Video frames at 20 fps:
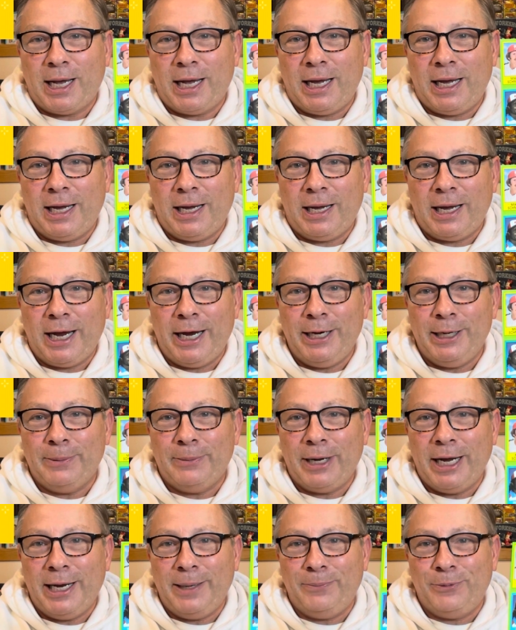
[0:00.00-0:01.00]
an
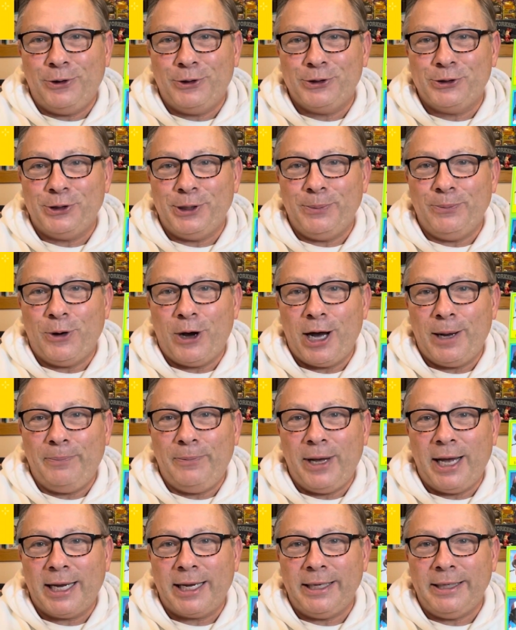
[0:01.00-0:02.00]
item I had personally
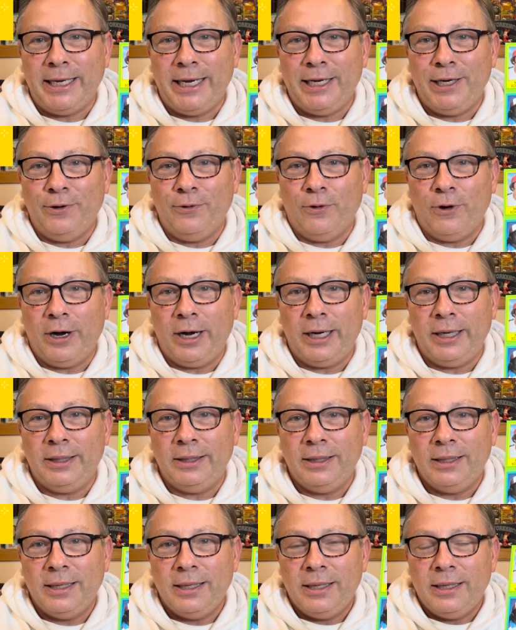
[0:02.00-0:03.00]
bought back in
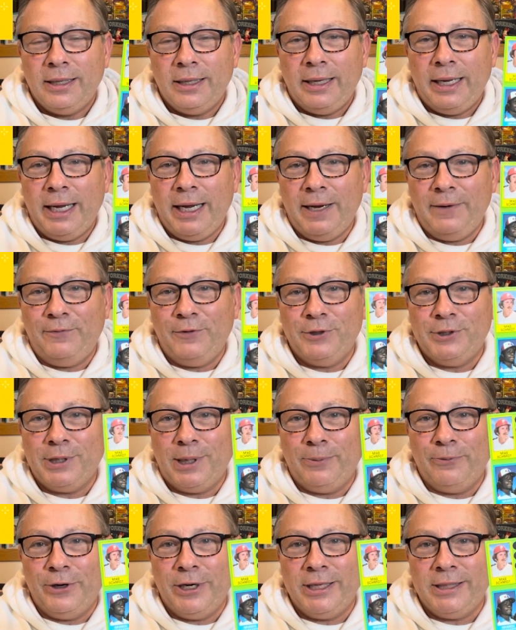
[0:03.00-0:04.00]
'81, and for
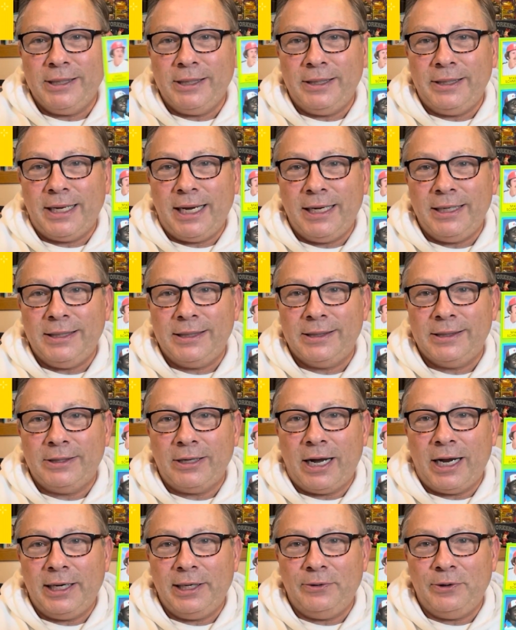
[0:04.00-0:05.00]
some reason, I just
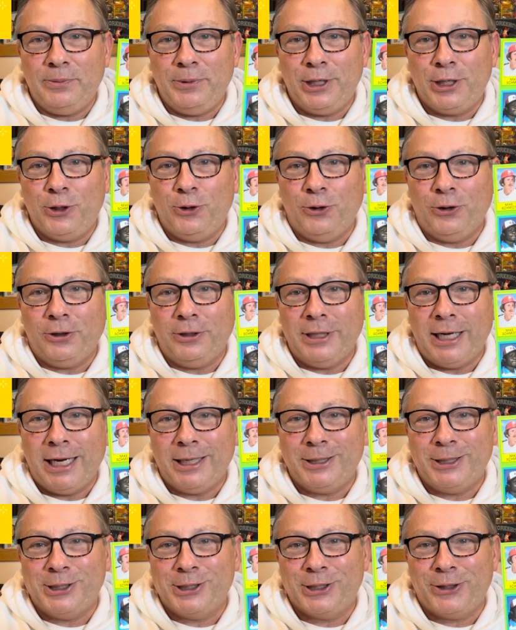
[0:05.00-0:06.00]
thought it would be cool
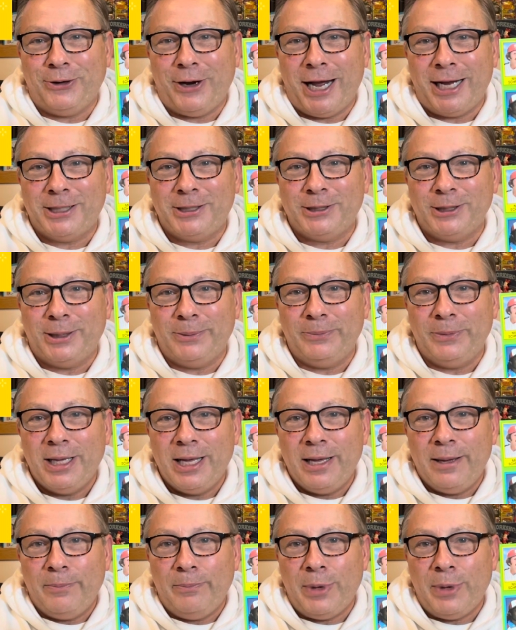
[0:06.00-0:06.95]
not to scratch them.